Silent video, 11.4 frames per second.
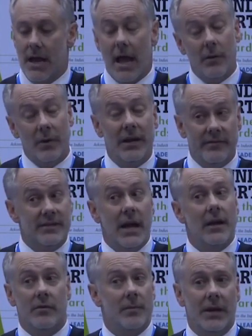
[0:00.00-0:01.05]
And we have
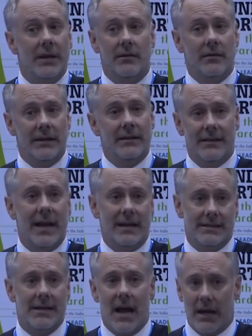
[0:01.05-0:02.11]
said repeatedly that that
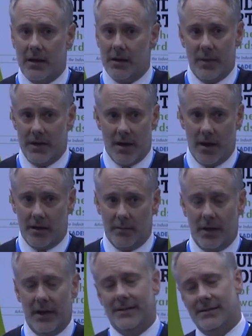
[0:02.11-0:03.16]
is not going to be
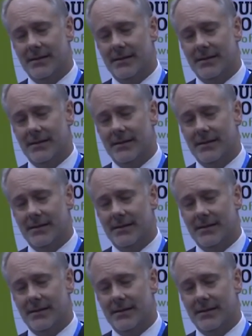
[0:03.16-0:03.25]
non-compliance.